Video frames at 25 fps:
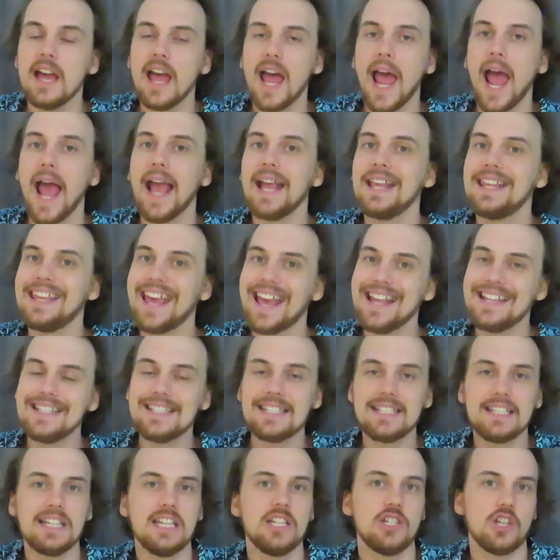
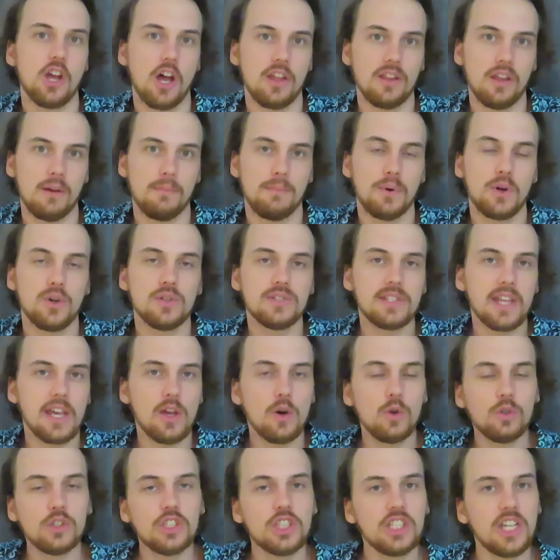against each other because they
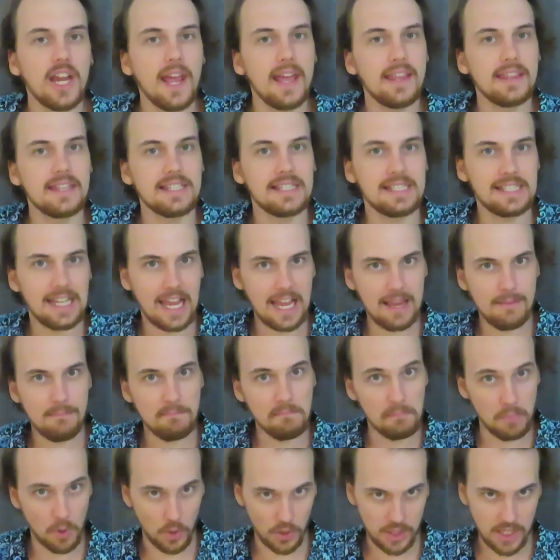all share the same
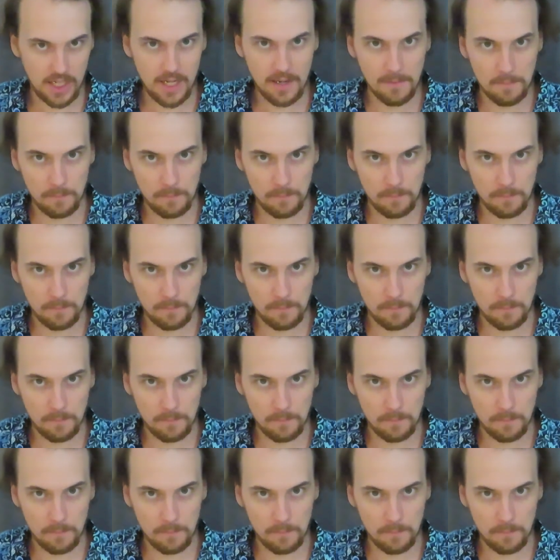body.